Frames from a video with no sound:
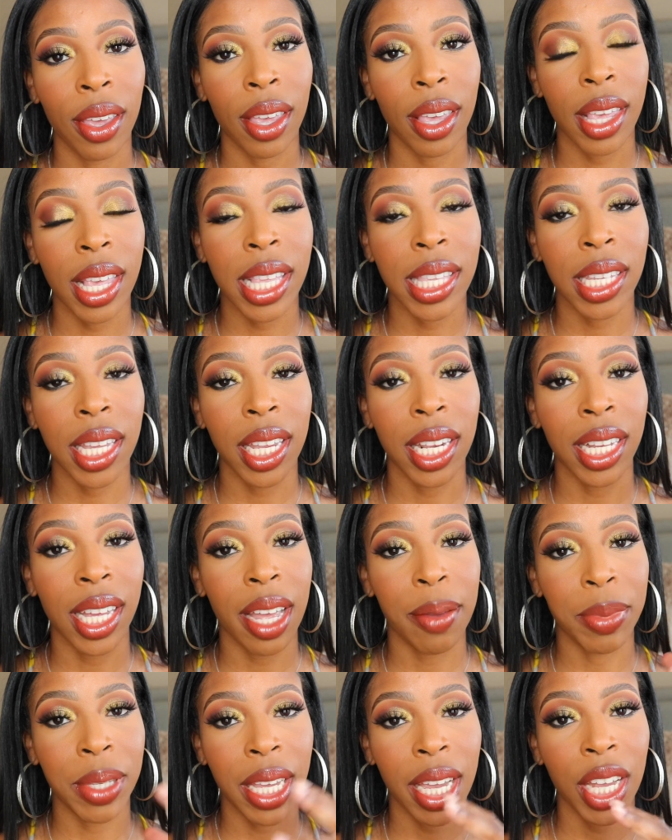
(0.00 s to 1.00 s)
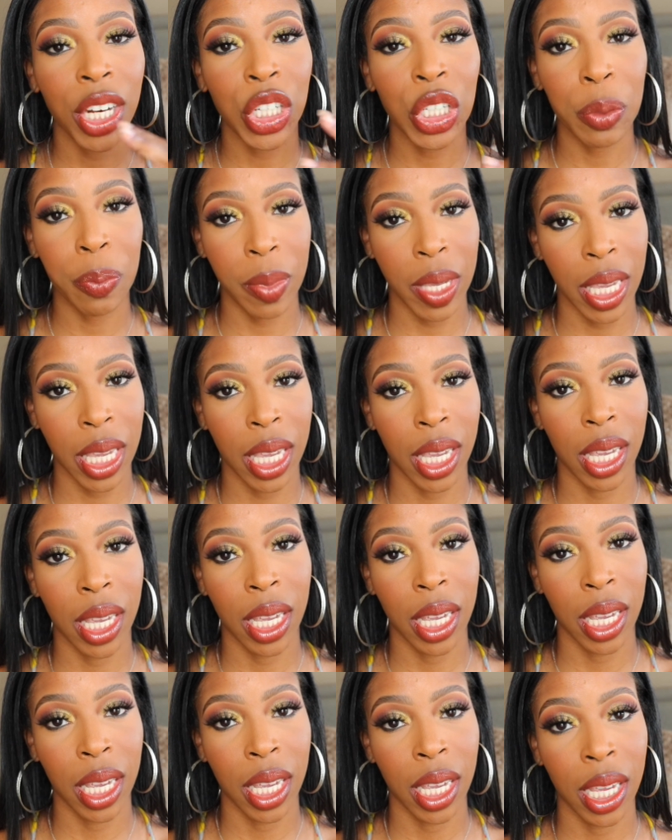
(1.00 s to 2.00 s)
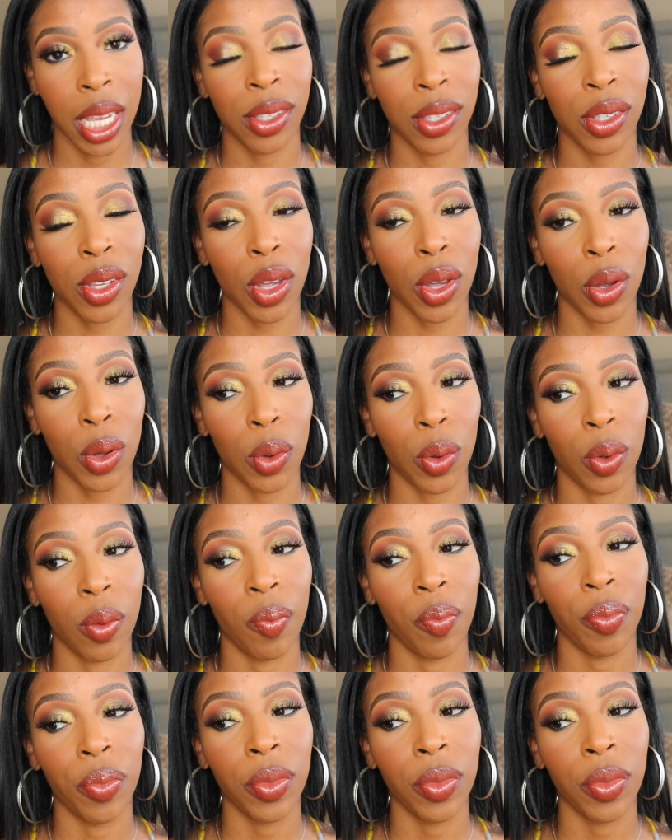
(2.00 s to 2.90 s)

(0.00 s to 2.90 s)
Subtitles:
is gonna come touch me. So,